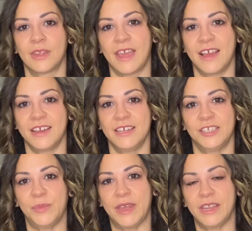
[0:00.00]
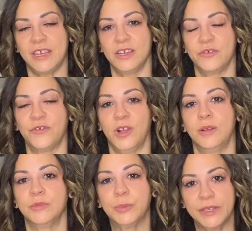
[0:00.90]
Hey guys, Amanda here
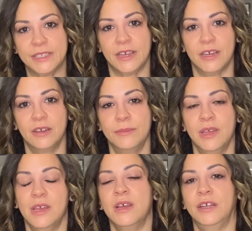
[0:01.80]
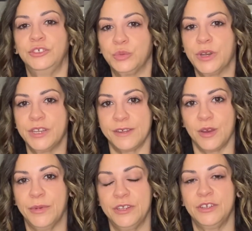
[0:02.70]
from SplitSum. I just wanted to come
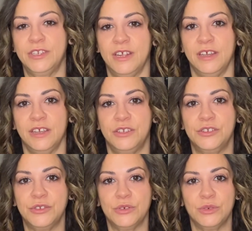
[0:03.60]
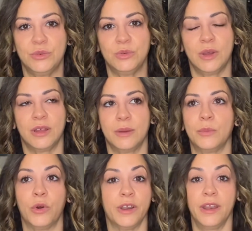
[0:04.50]
on here today to do an
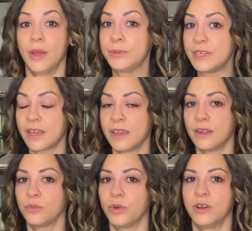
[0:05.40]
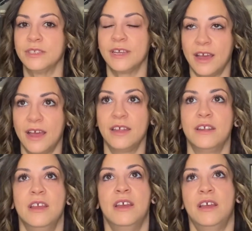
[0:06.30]
update on where it's at
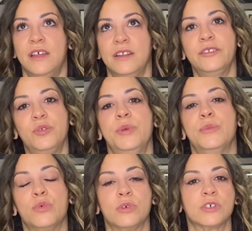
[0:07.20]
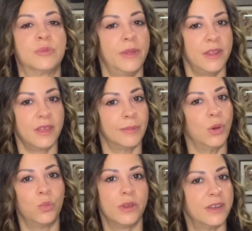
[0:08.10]
and a little bit more explaining
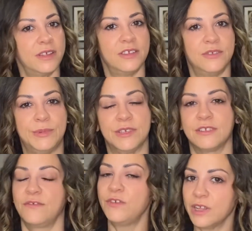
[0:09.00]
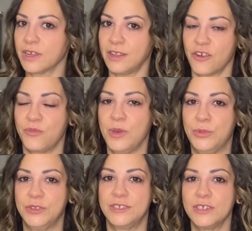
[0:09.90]
about what it is, because I feel like a lot of people
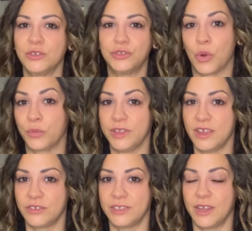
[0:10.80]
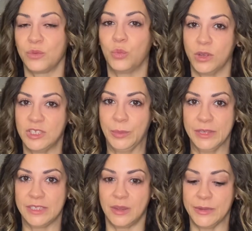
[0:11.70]
still don't really understand what
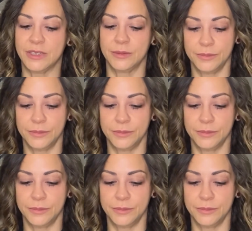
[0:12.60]
SplitSum is.